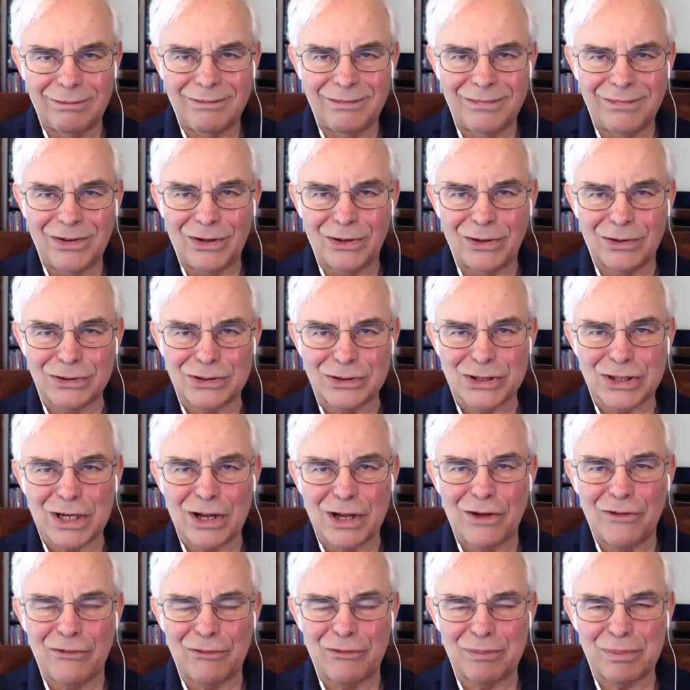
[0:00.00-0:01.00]

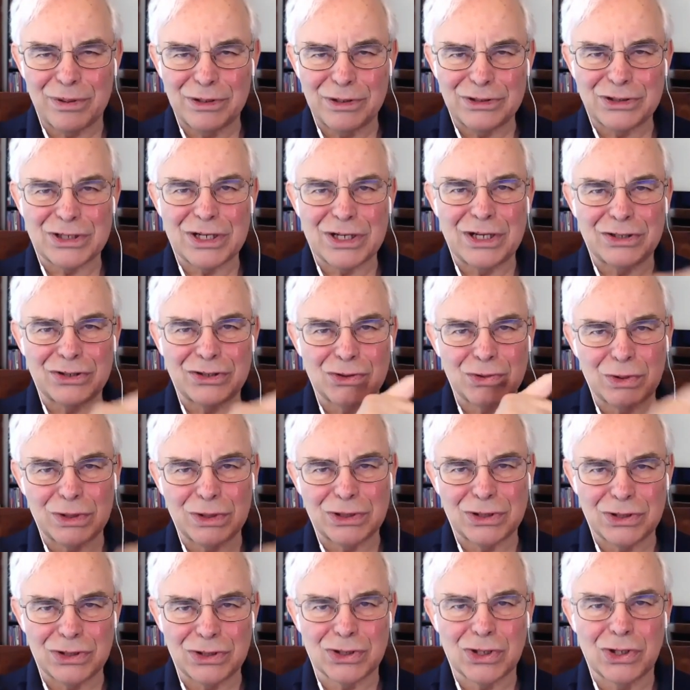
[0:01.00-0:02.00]
yourself presents, which
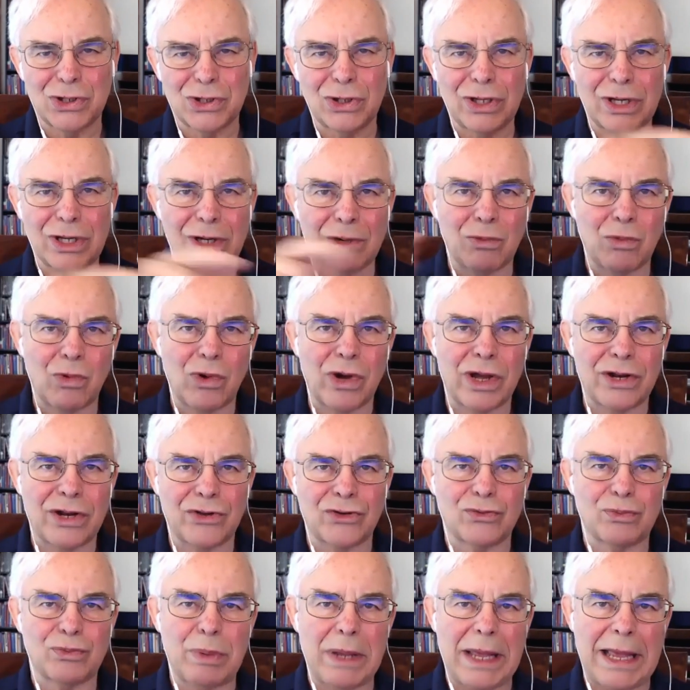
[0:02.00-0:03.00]
is good, and what is
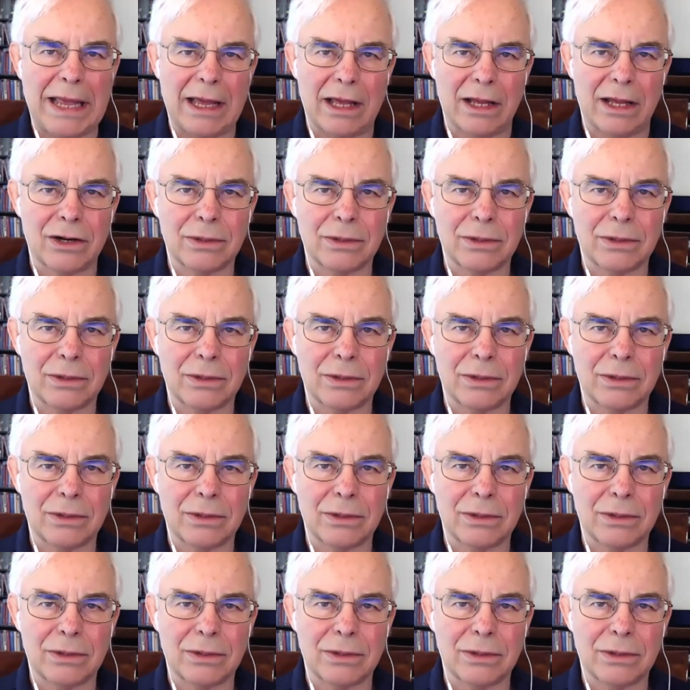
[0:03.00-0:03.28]
bad.